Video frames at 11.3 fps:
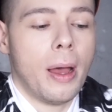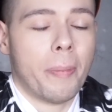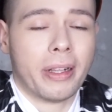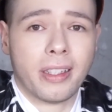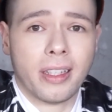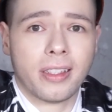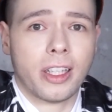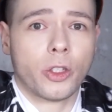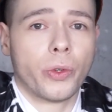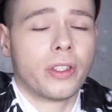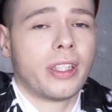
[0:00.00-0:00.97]
but since
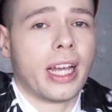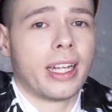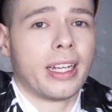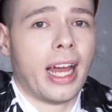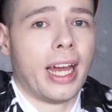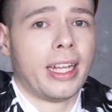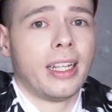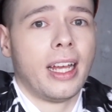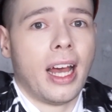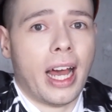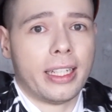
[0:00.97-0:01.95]
this was secondhand,
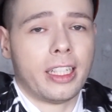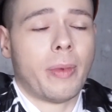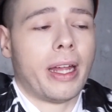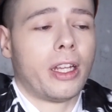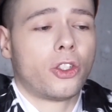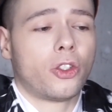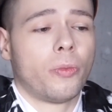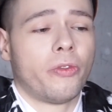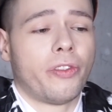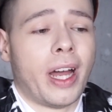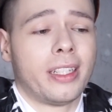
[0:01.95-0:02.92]
I did manage to
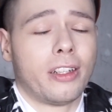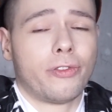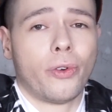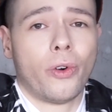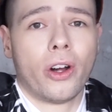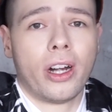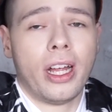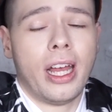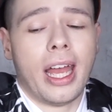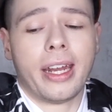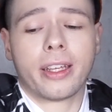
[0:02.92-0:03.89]
find it for
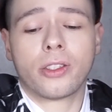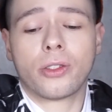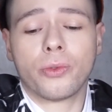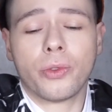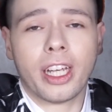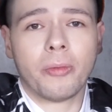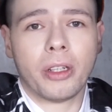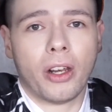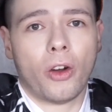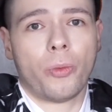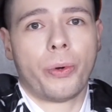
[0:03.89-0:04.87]
an extremely
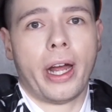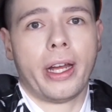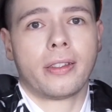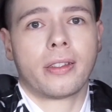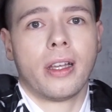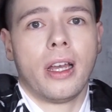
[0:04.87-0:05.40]
low price,